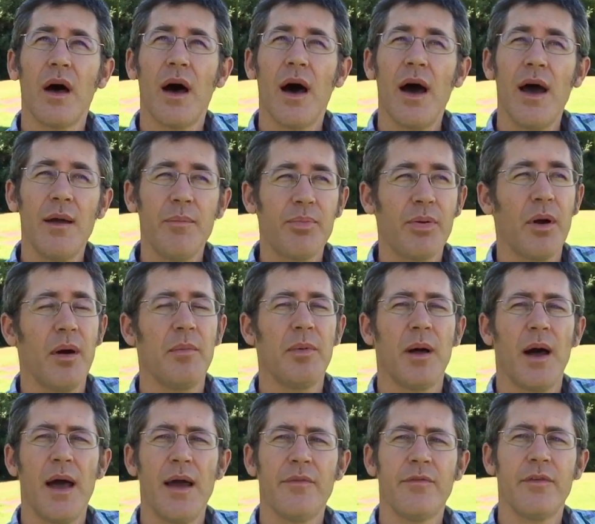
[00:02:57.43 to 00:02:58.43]
I've
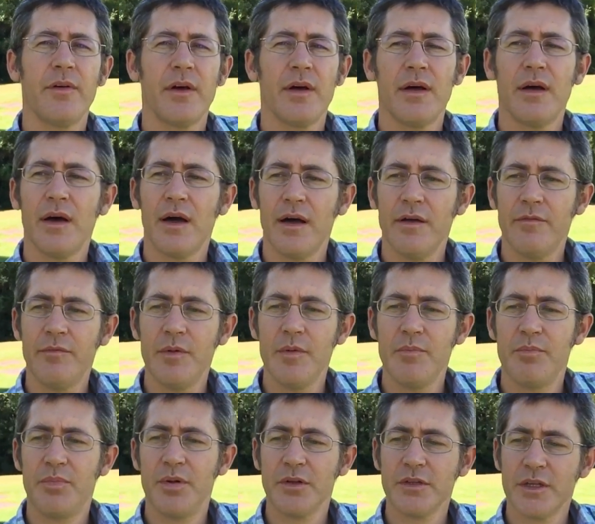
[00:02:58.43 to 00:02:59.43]
been
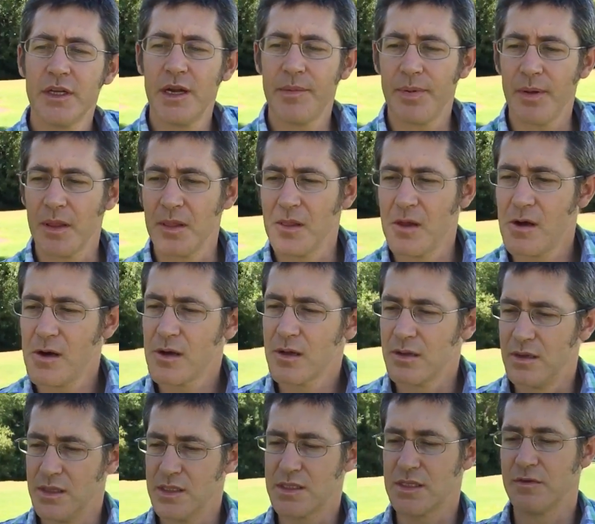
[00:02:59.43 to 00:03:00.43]
building up a
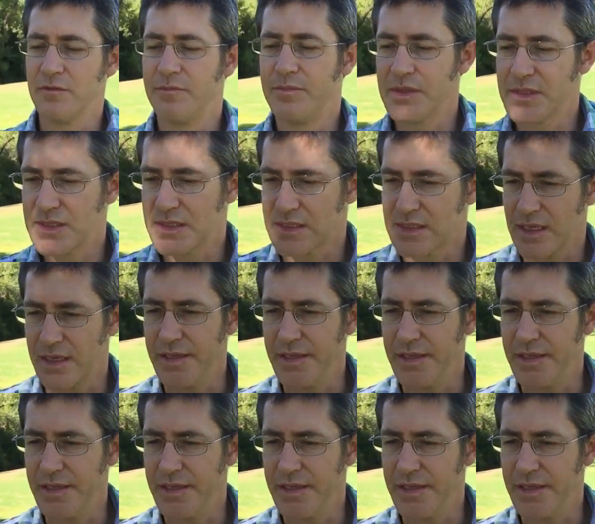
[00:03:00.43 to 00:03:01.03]
long list of business